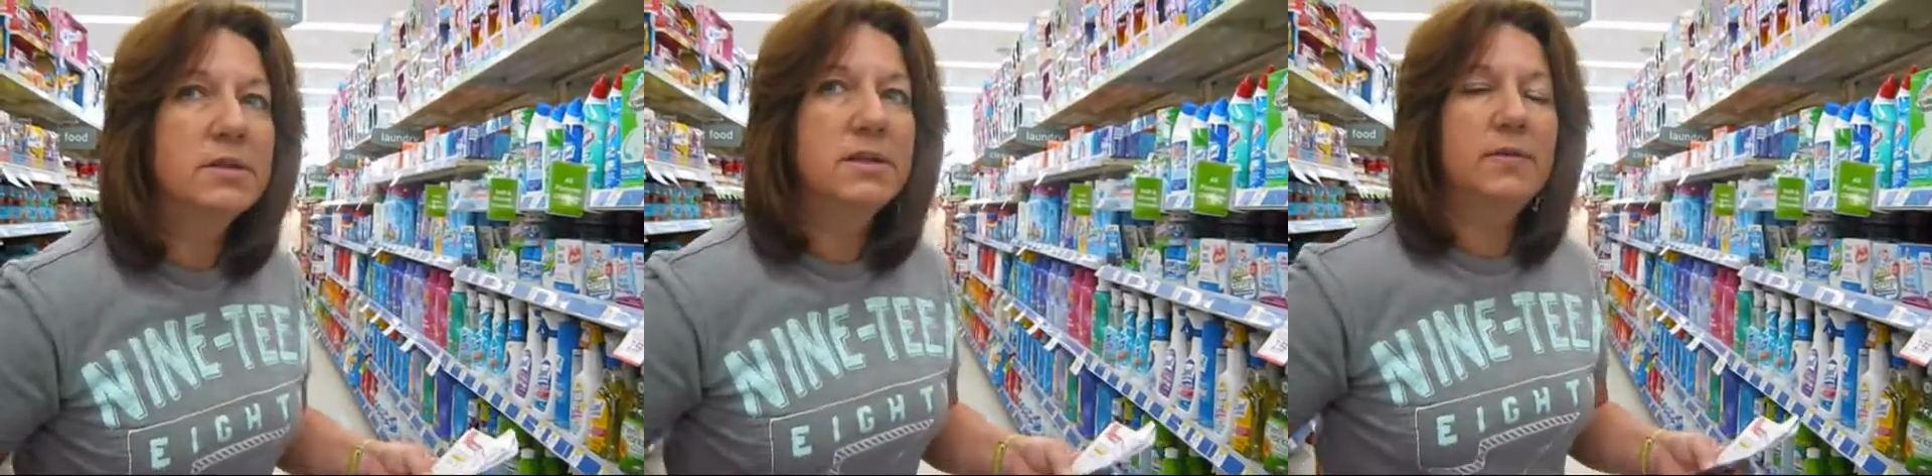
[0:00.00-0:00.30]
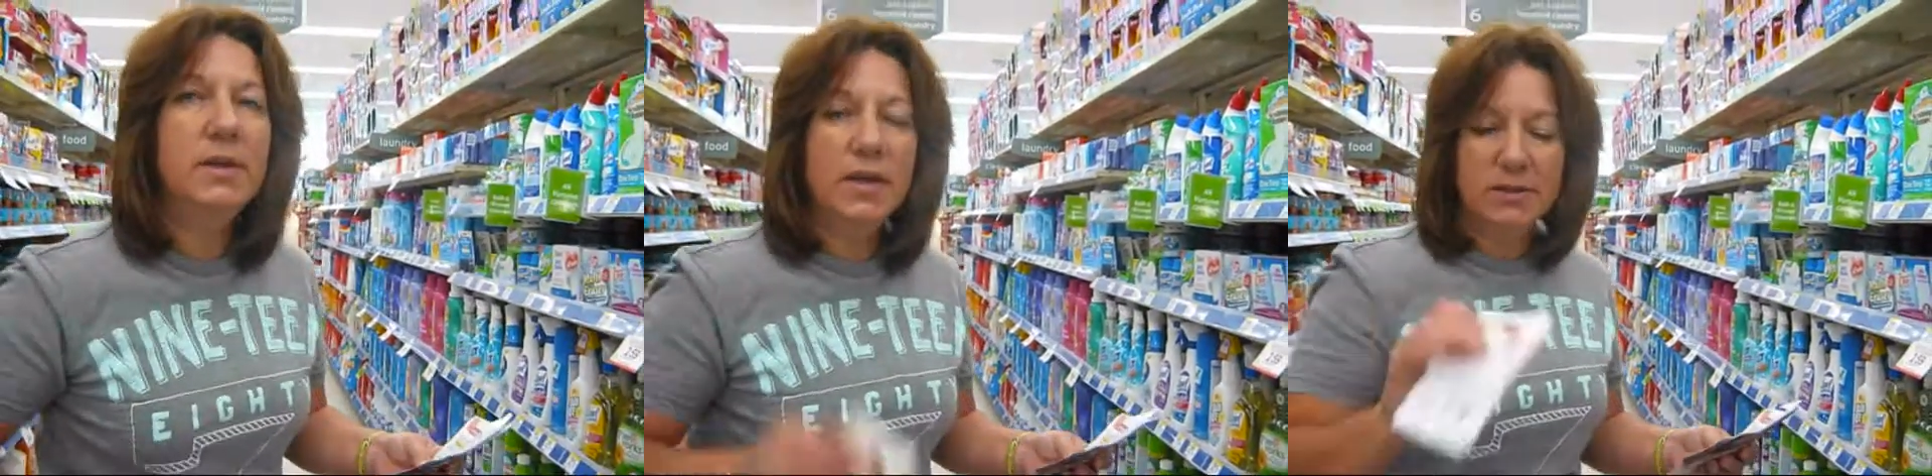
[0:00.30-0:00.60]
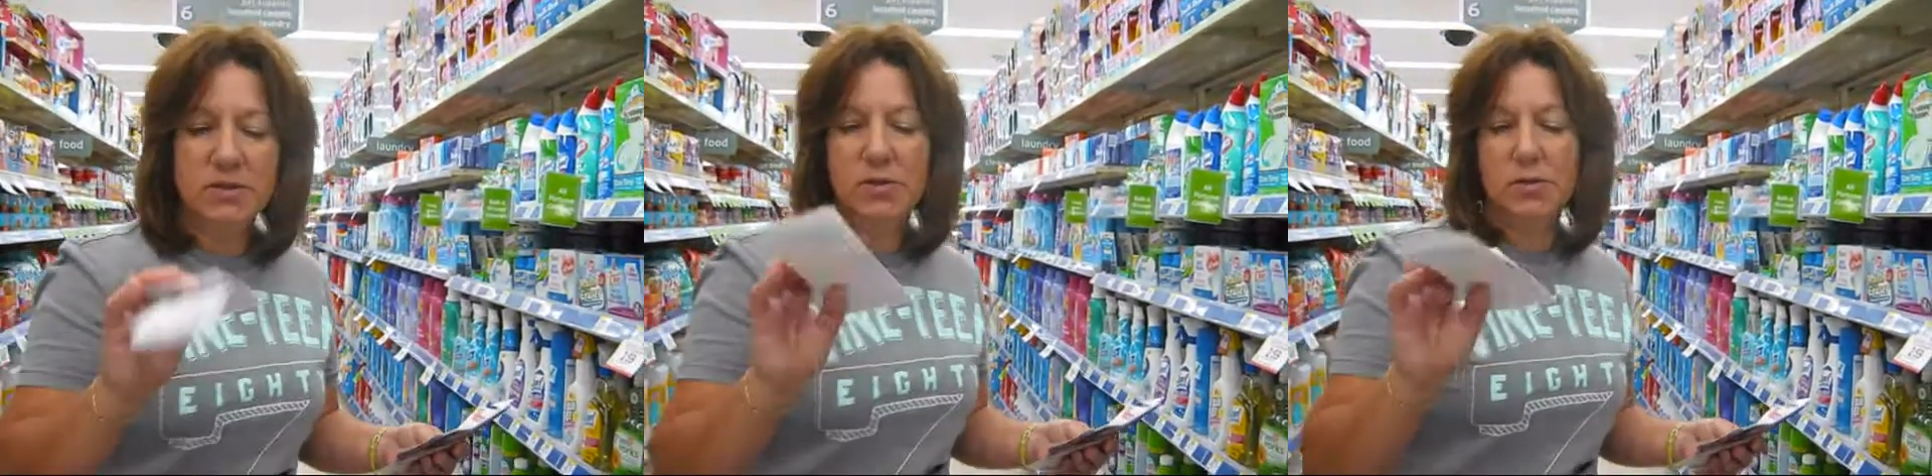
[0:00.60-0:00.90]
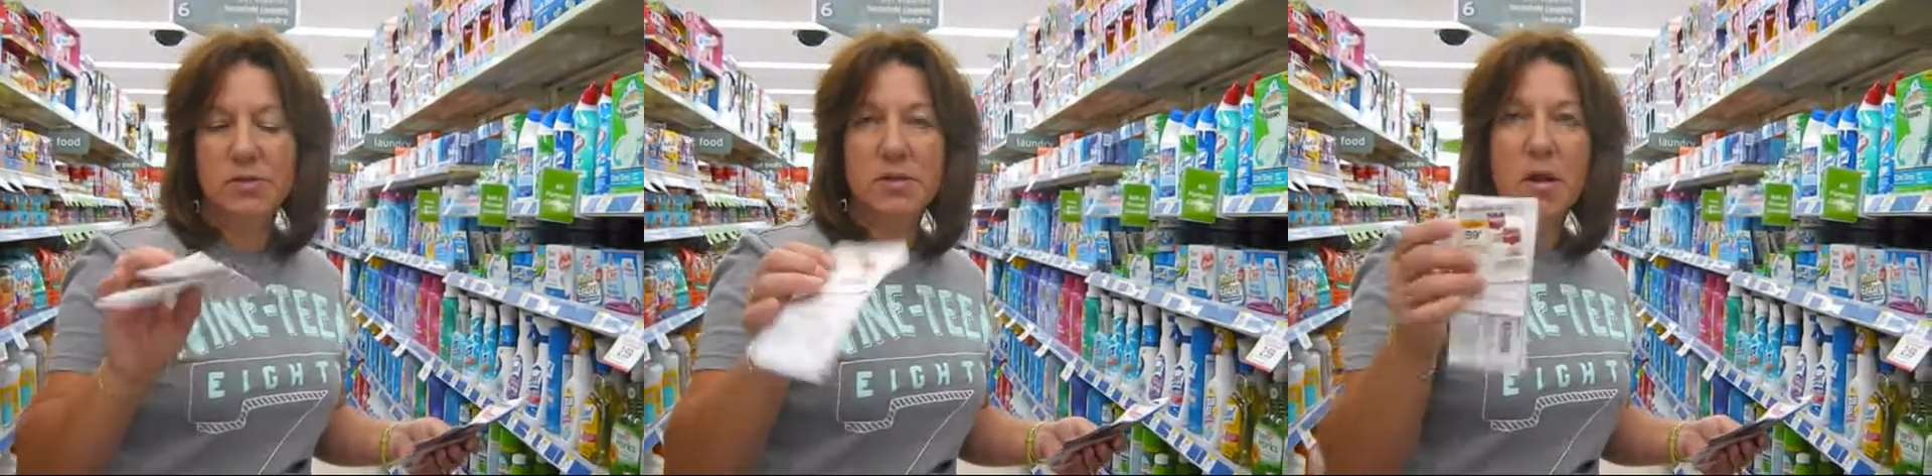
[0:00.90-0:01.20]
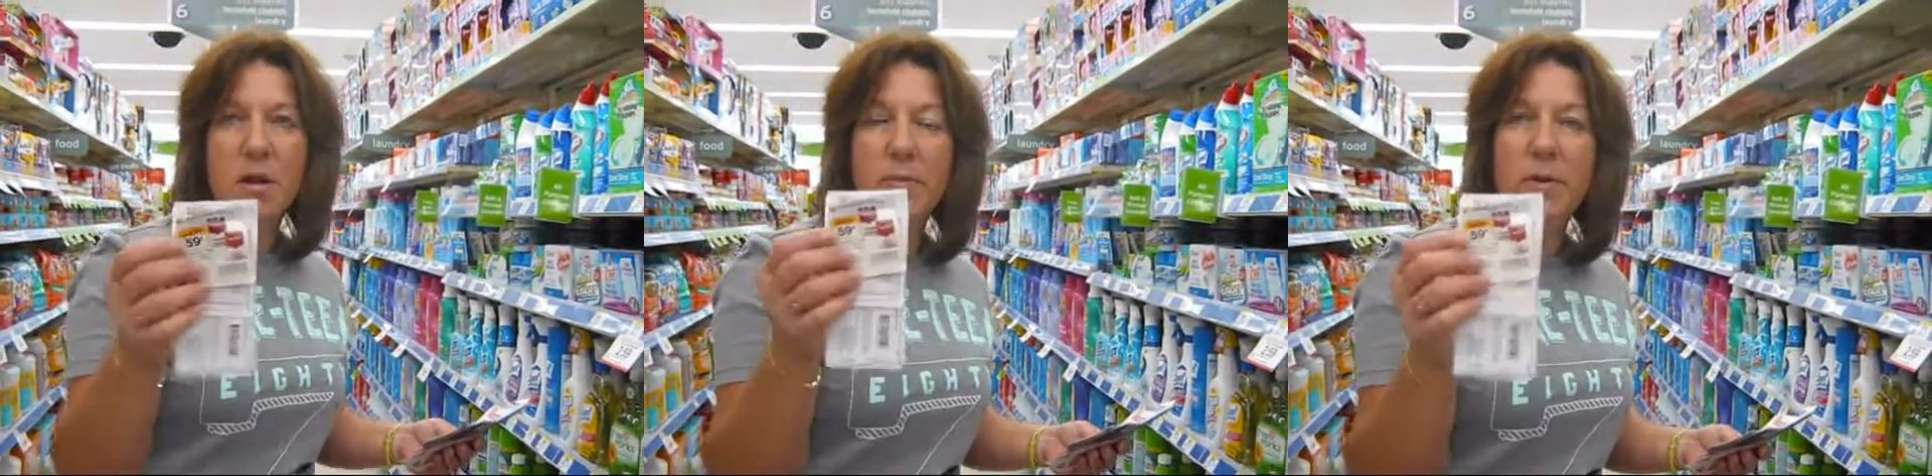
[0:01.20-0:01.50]
CVS to
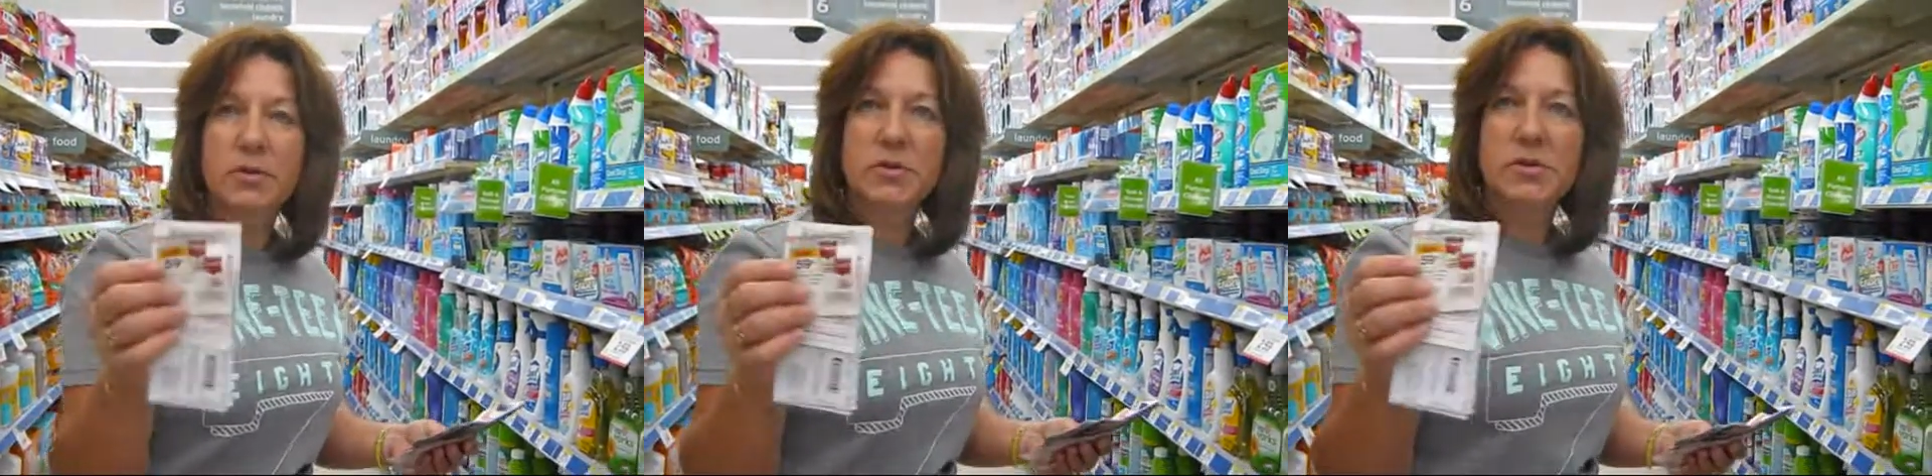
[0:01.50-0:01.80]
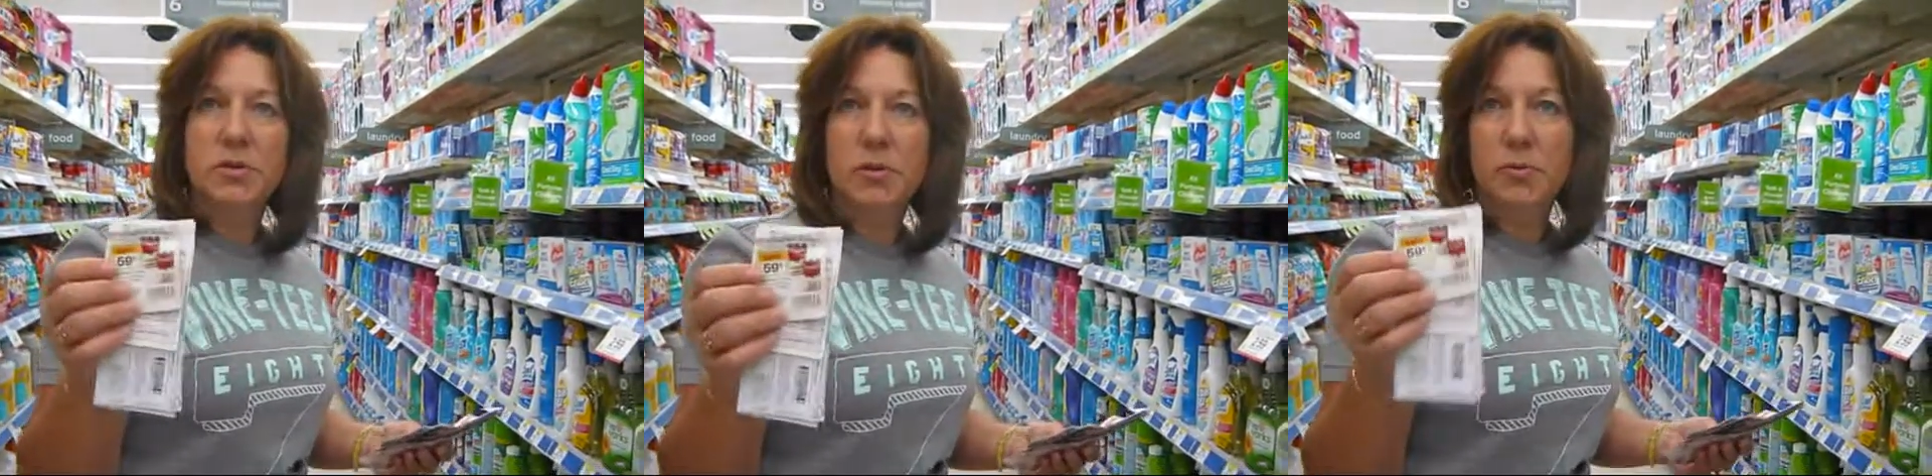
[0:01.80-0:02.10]
stock up on your soup,